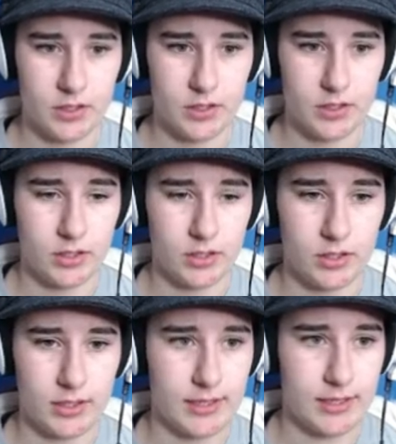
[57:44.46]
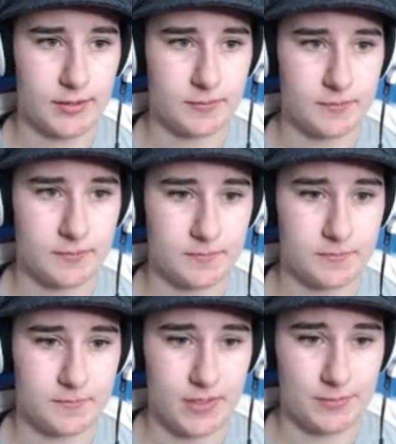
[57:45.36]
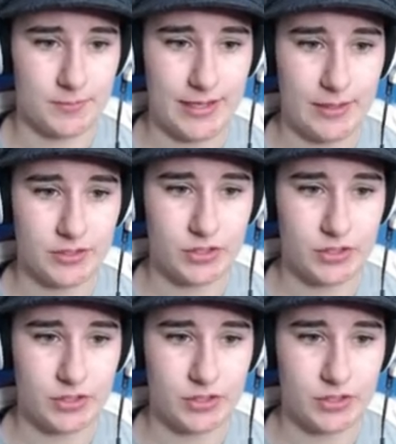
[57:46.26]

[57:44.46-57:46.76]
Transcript: And then play with the toy for a